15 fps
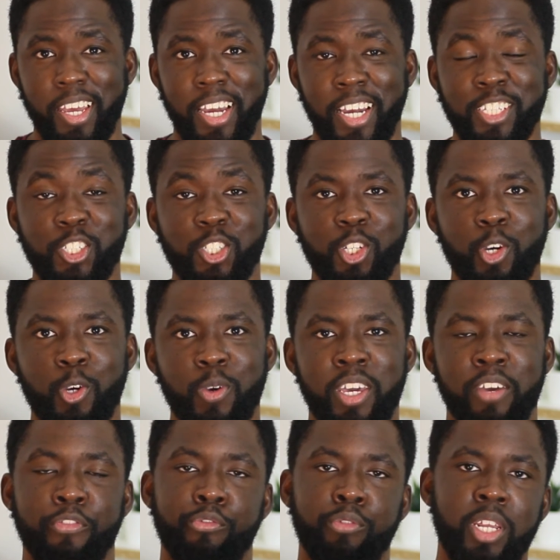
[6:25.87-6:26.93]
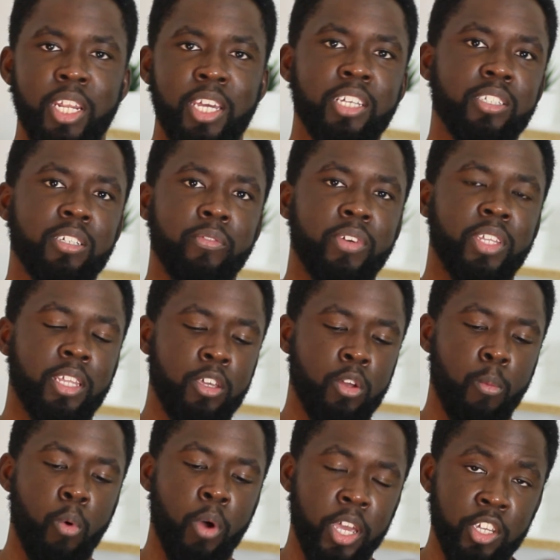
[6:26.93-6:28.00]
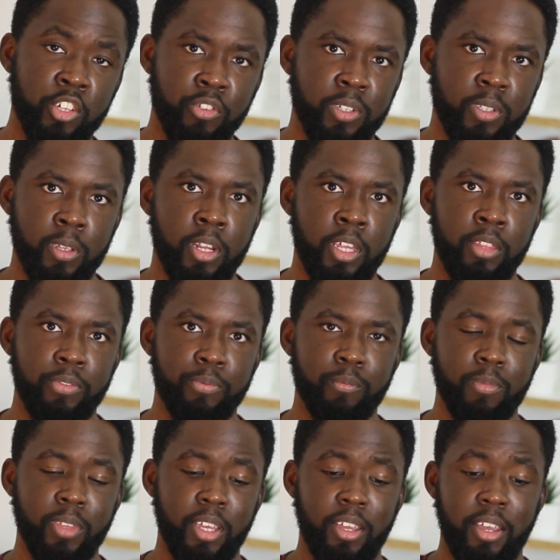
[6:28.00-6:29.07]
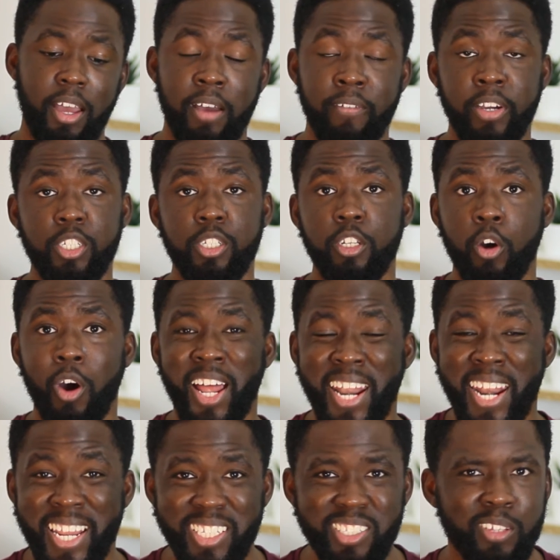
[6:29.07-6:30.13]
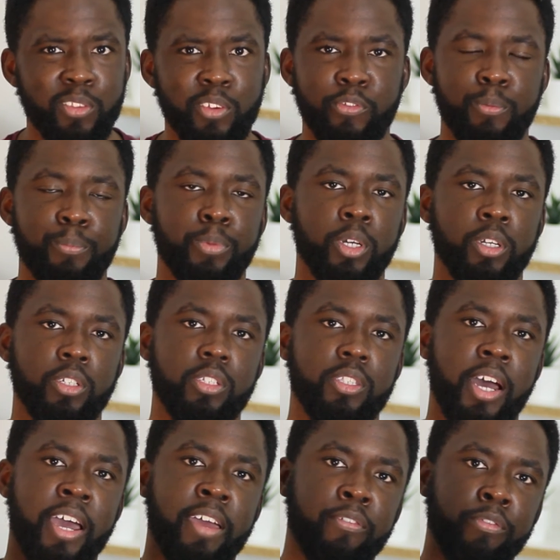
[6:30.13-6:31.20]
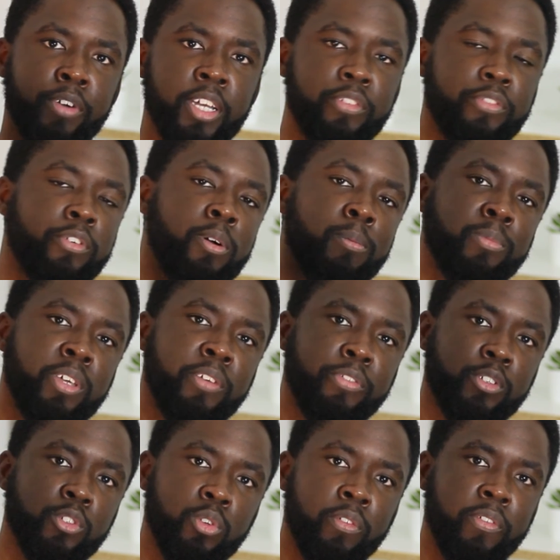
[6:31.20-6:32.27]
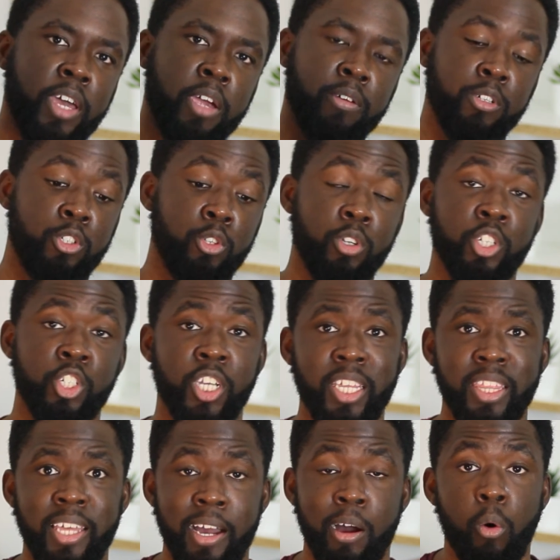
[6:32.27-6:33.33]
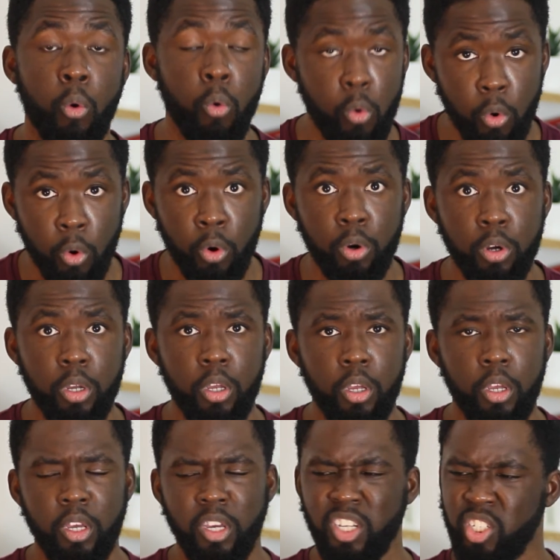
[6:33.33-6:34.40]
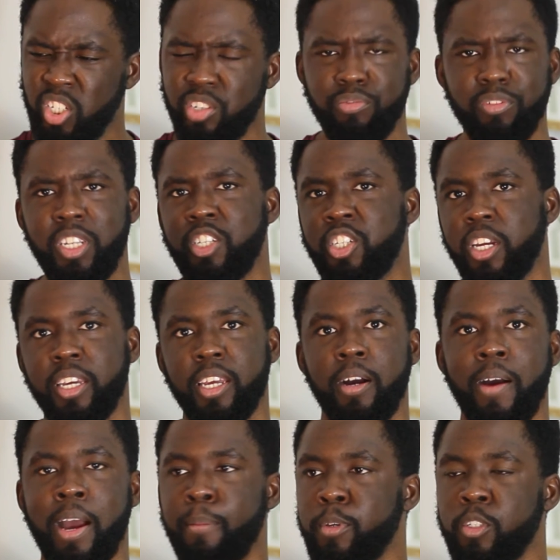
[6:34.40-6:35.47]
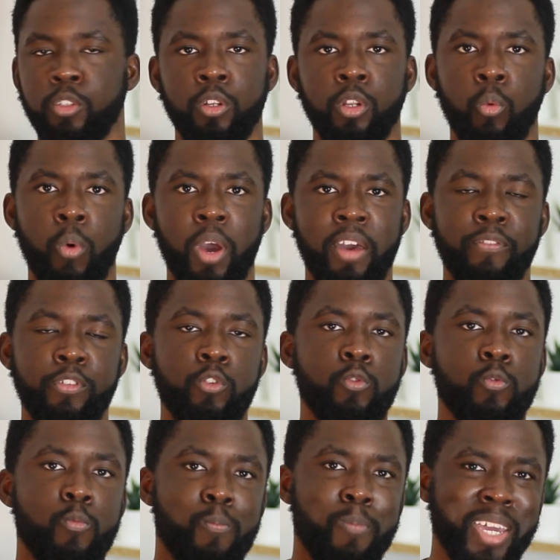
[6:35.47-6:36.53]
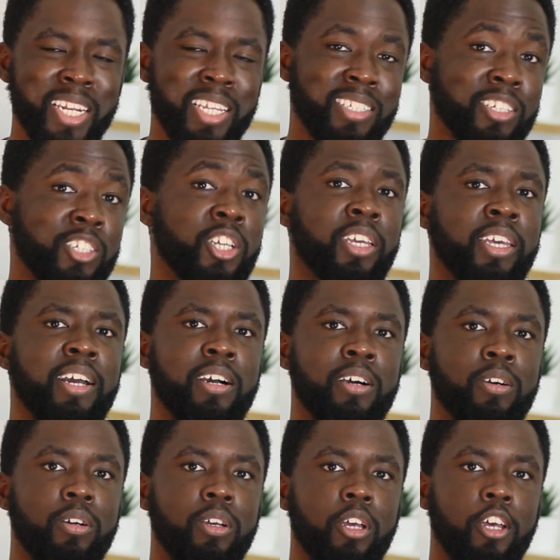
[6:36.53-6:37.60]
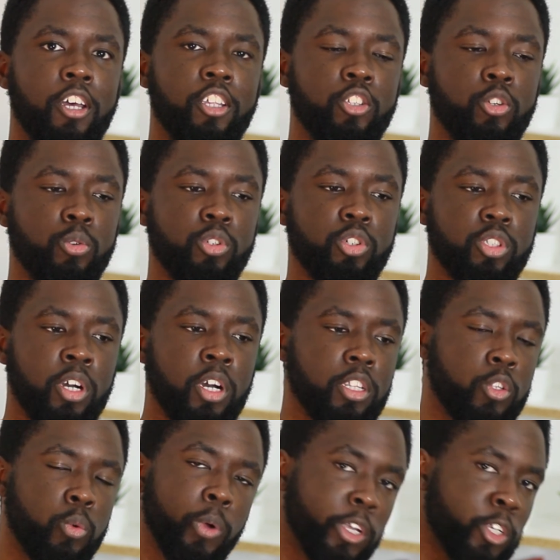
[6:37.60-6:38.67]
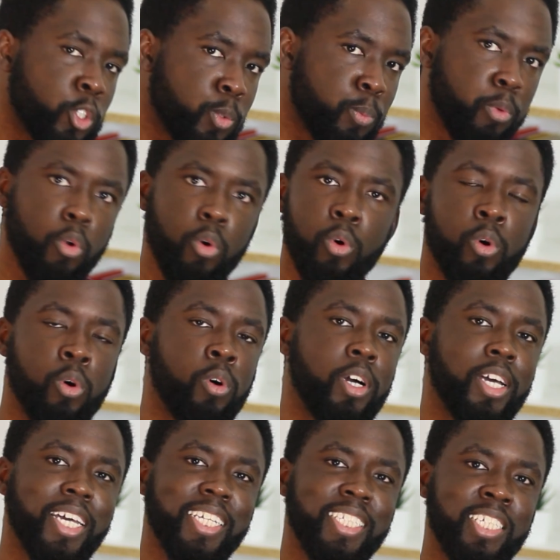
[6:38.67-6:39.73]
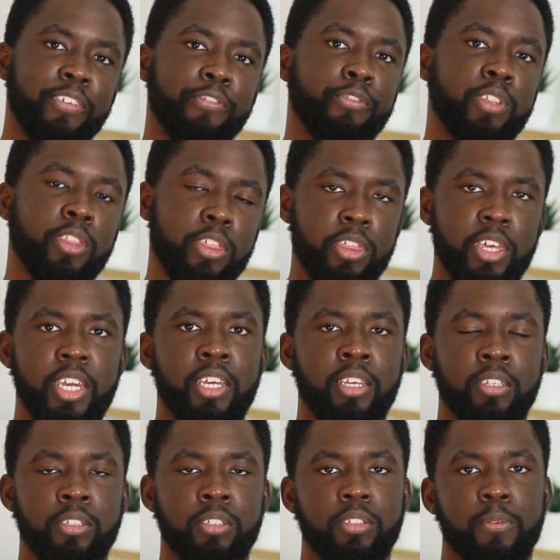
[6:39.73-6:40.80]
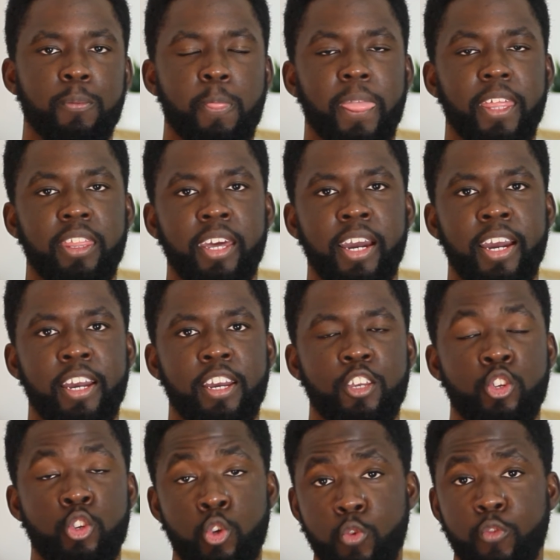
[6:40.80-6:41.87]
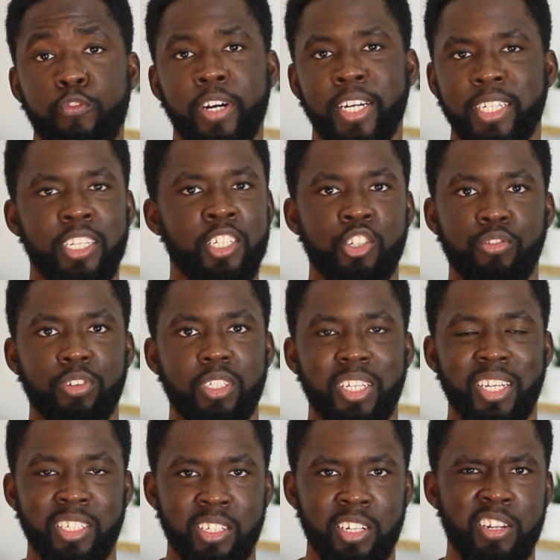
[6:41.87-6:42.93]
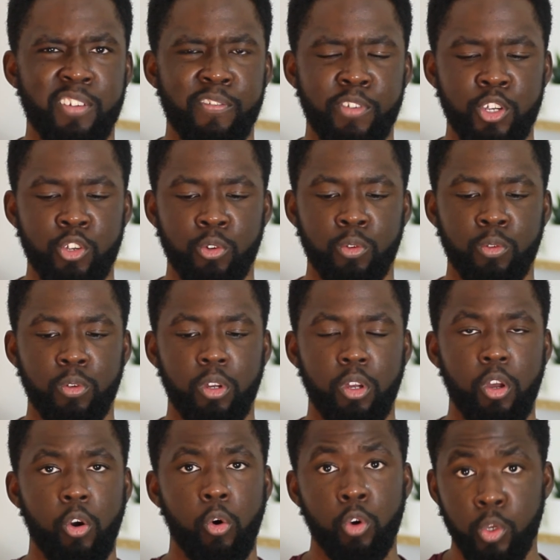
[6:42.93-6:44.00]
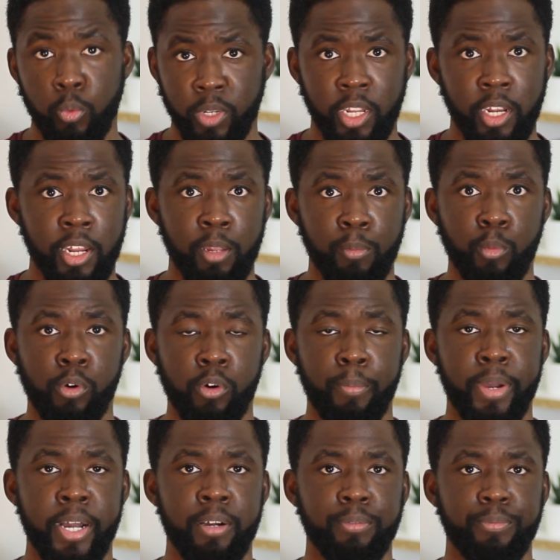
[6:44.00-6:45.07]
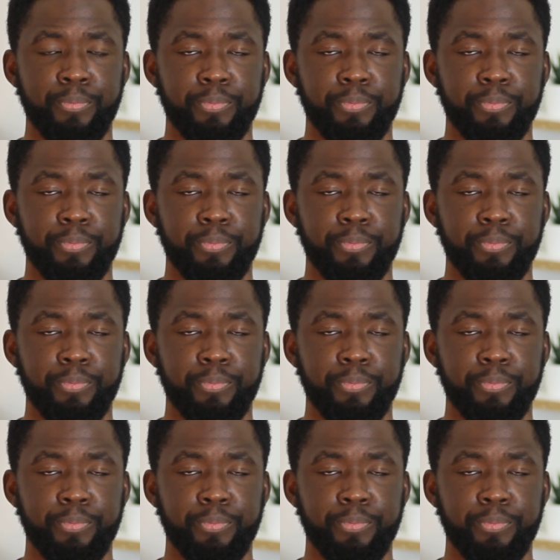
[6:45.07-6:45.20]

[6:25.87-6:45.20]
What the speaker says: And so if reading is something that you're more interested in, I've actually got a list of different books that I've read from different sort of areas. You can check that out, or just really check out Amazon or whatever you may need to check out to start to explore different things that you find interesting as an individual or you want to learn more about.